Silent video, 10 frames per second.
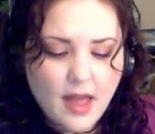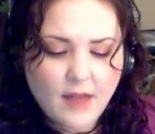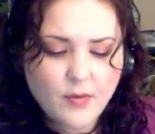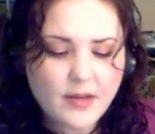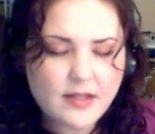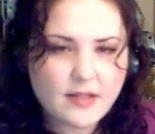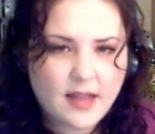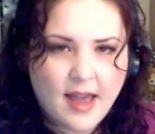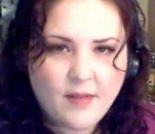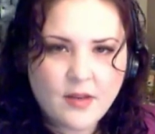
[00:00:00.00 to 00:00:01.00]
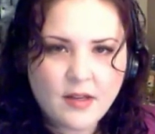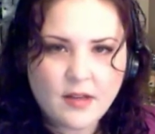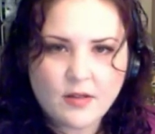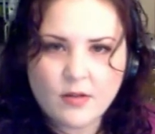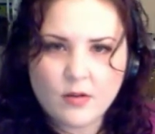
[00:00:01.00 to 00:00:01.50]
Everybody's having
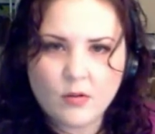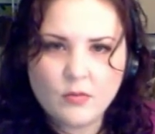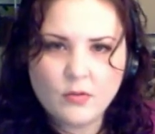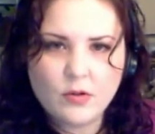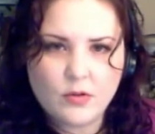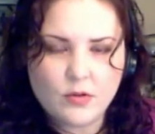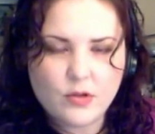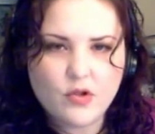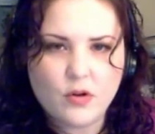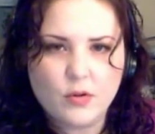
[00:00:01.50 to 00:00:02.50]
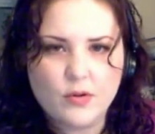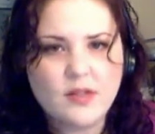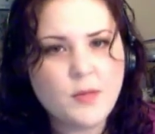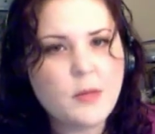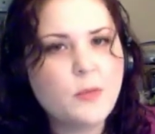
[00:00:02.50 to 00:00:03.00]
their own little struggles.
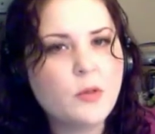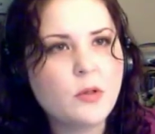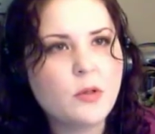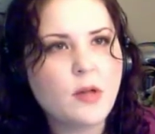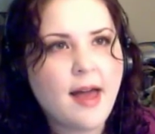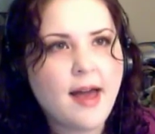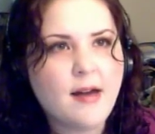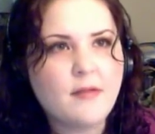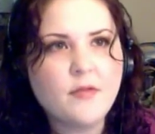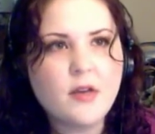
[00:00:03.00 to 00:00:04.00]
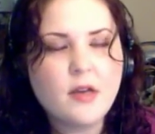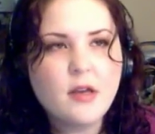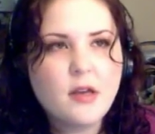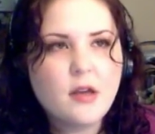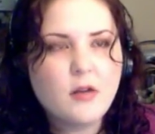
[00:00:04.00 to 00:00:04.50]
Some people have
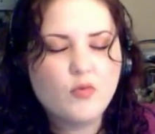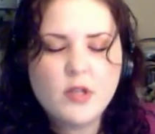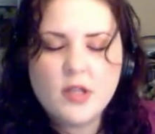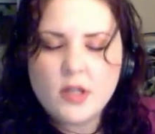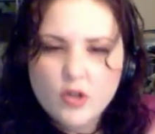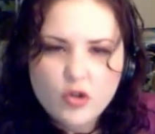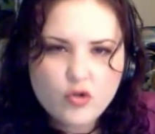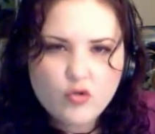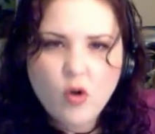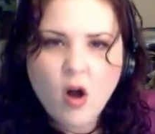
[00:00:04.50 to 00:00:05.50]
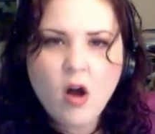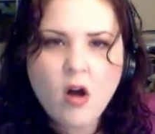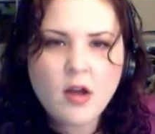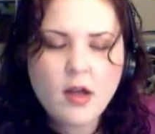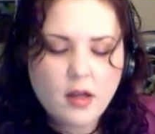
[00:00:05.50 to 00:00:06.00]
really
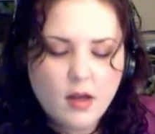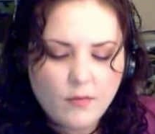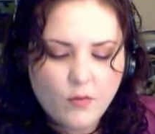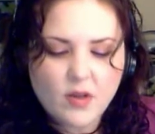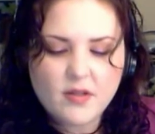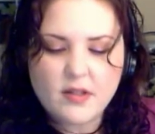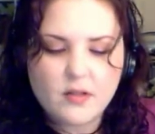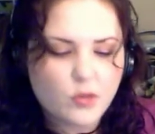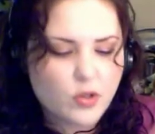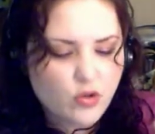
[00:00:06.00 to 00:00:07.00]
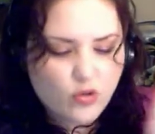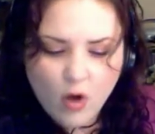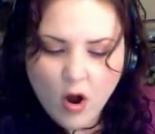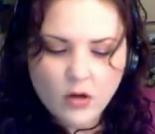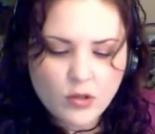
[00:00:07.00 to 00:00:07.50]
strong voices with
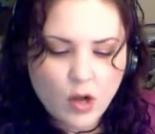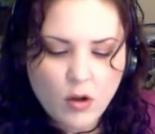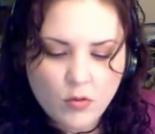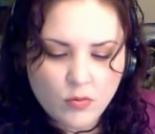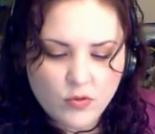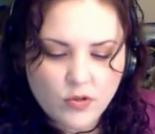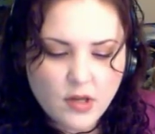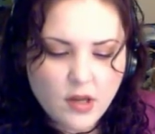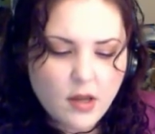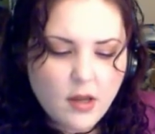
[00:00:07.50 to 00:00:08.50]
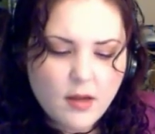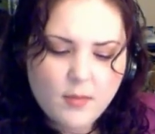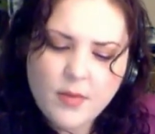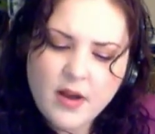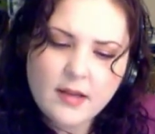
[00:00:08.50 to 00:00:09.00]
strong tones,
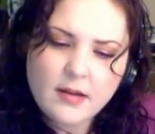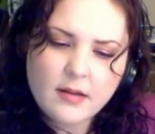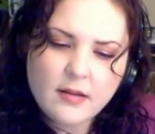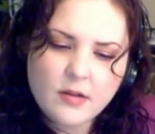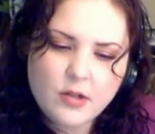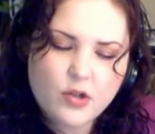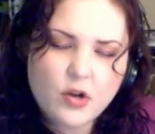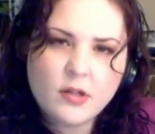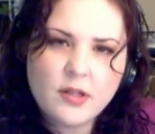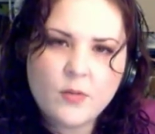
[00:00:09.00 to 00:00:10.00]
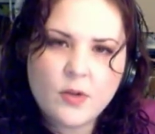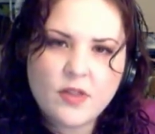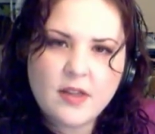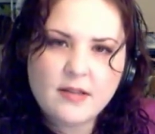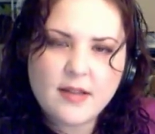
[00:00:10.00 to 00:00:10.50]
but they're struggling with
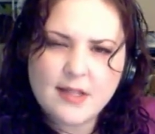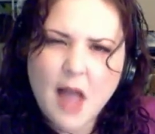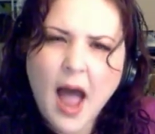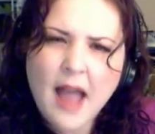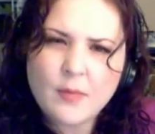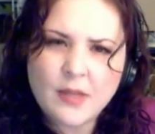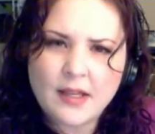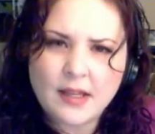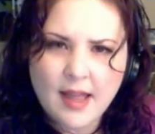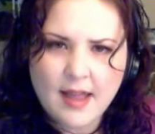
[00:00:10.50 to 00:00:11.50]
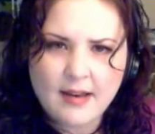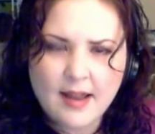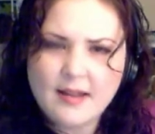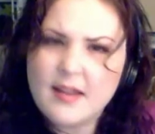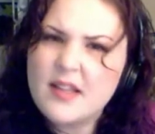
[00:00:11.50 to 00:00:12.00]
things like timing
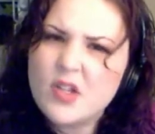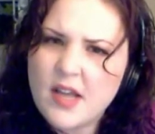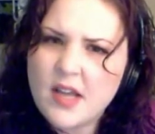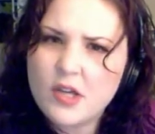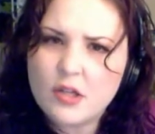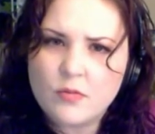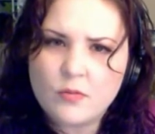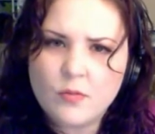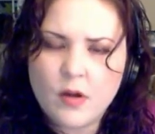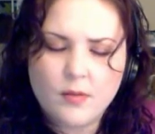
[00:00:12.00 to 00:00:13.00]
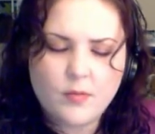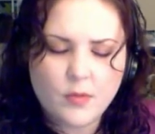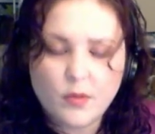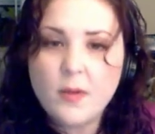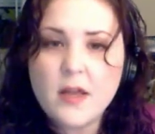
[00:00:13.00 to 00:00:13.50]
and intonation,
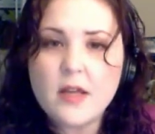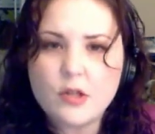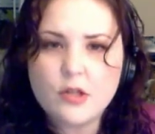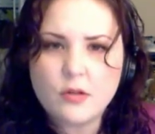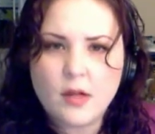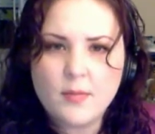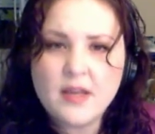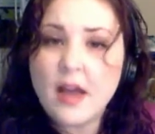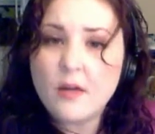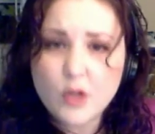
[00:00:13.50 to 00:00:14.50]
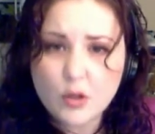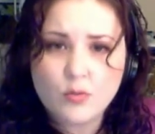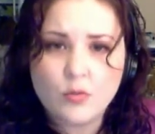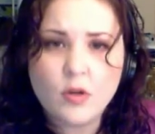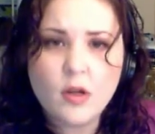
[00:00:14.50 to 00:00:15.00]
pitch, being out of tune.